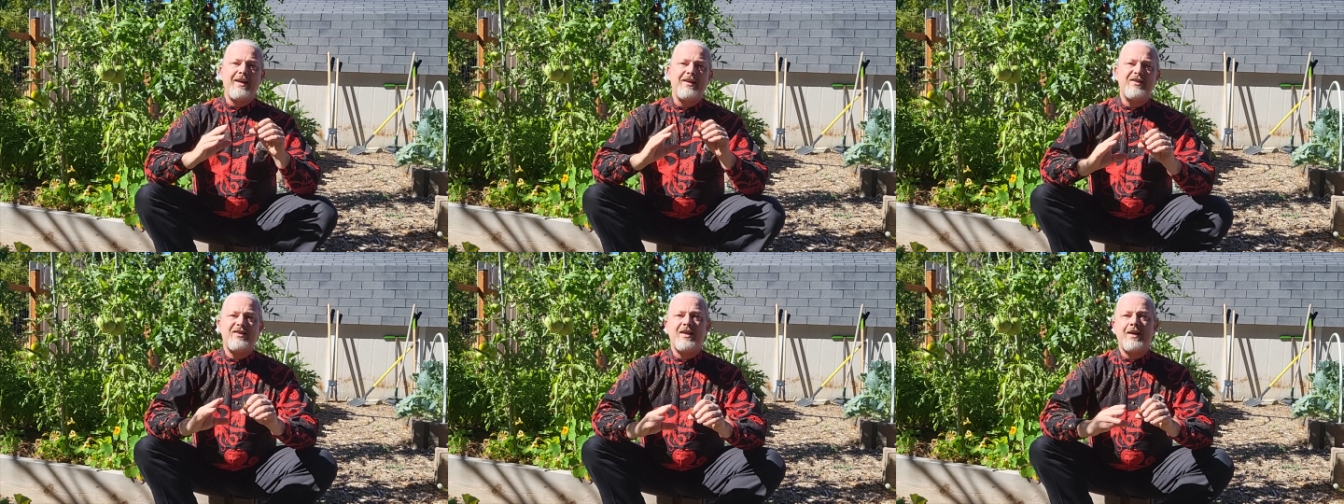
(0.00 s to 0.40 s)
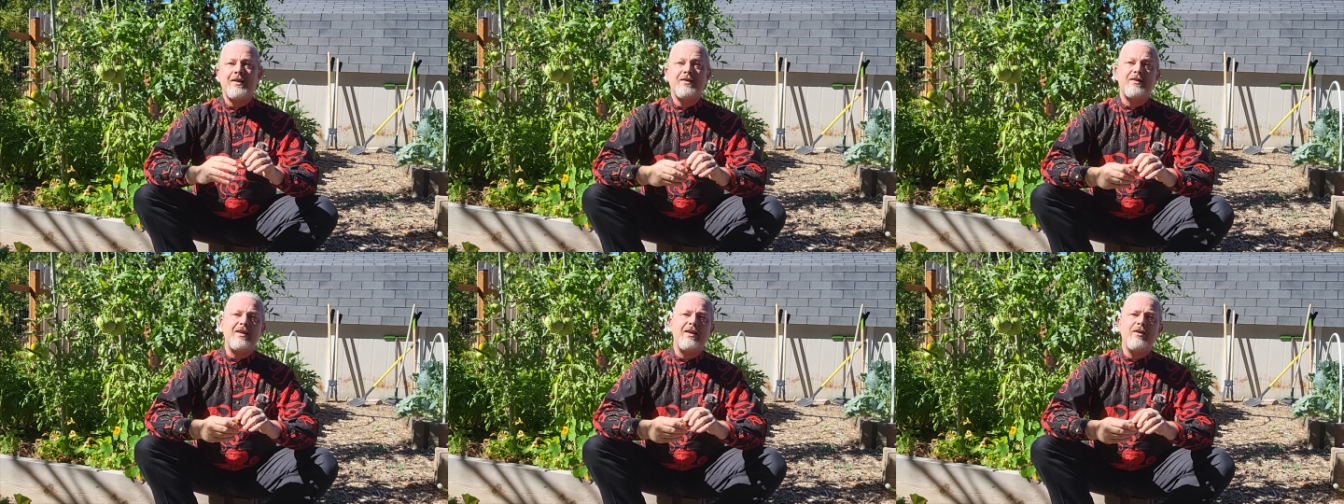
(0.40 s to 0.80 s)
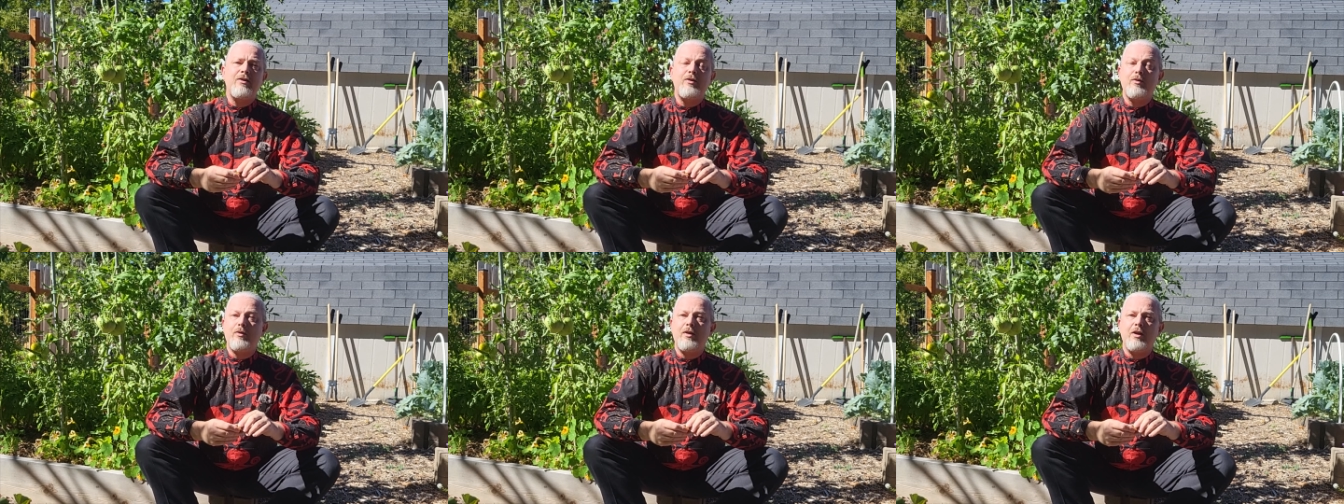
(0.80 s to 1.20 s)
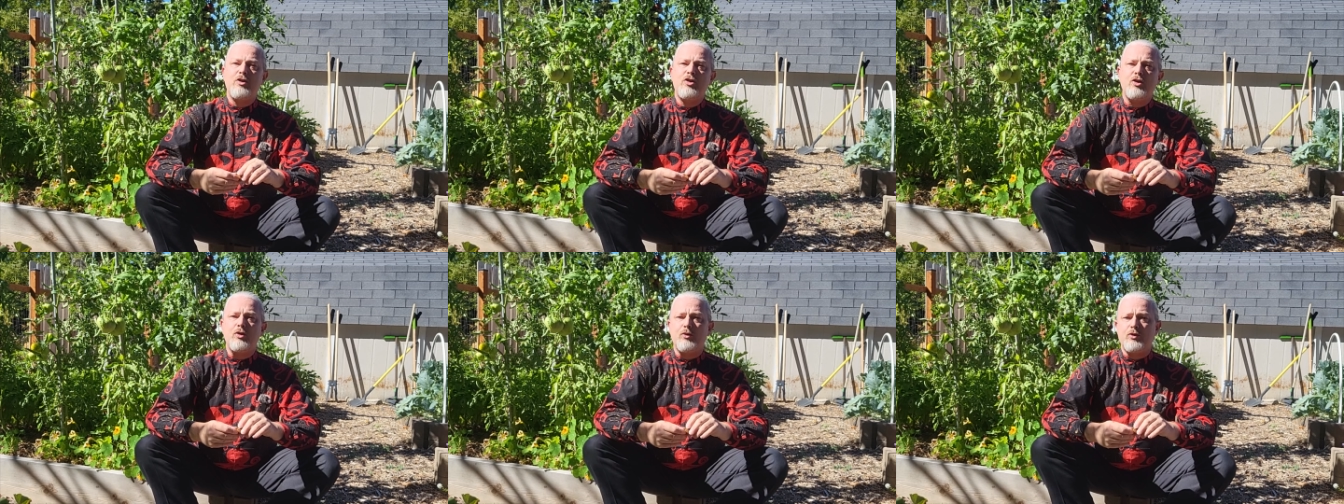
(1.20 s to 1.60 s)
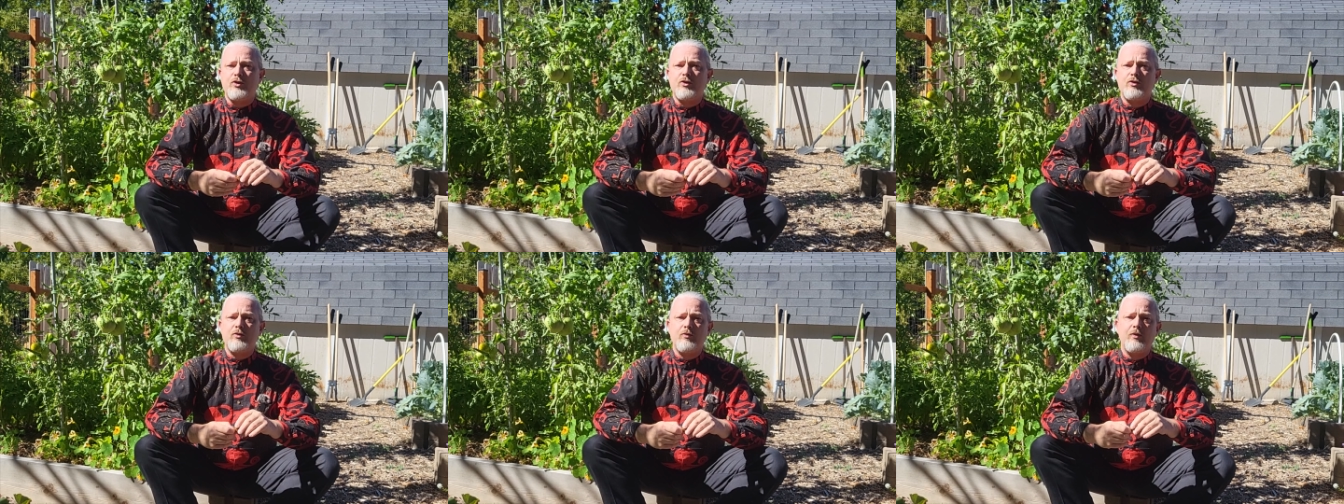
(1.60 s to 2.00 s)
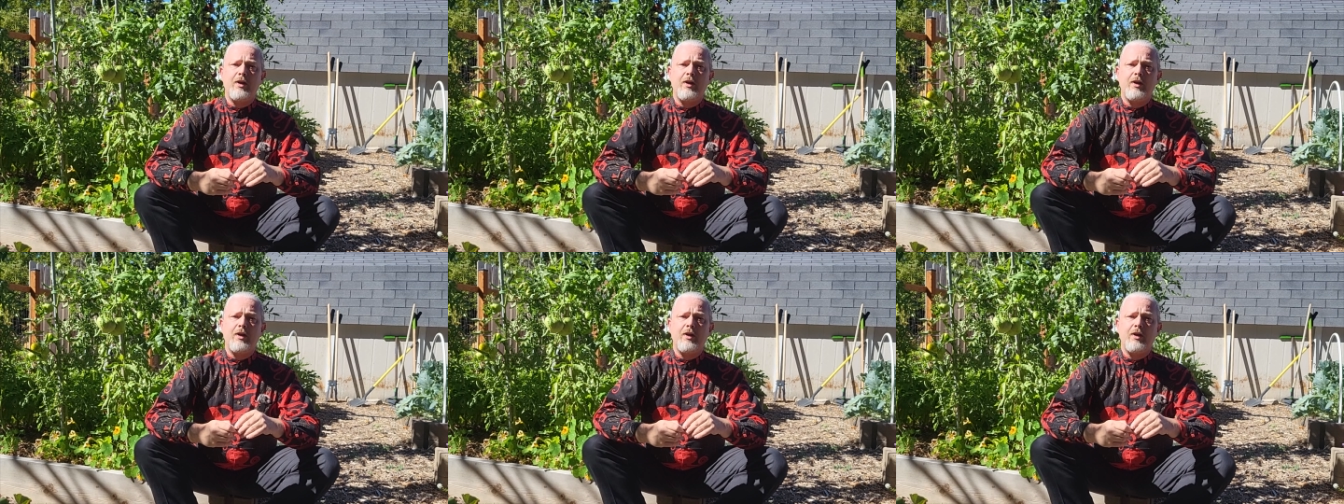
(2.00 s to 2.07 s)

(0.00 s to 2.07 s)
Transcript: extends into the juice.